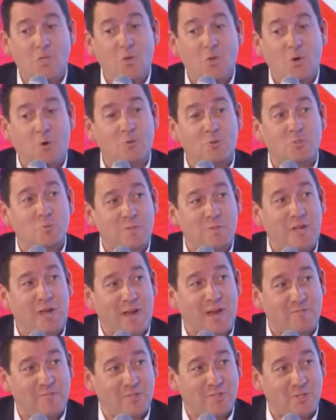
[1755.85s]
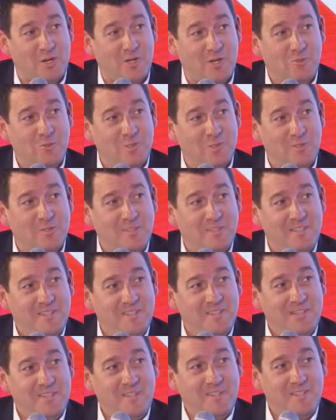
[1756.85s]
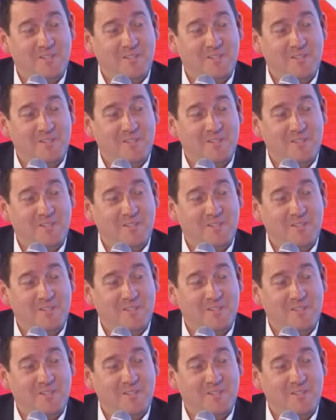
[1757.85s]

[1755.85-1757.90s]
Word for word: That will be the ultimate advertising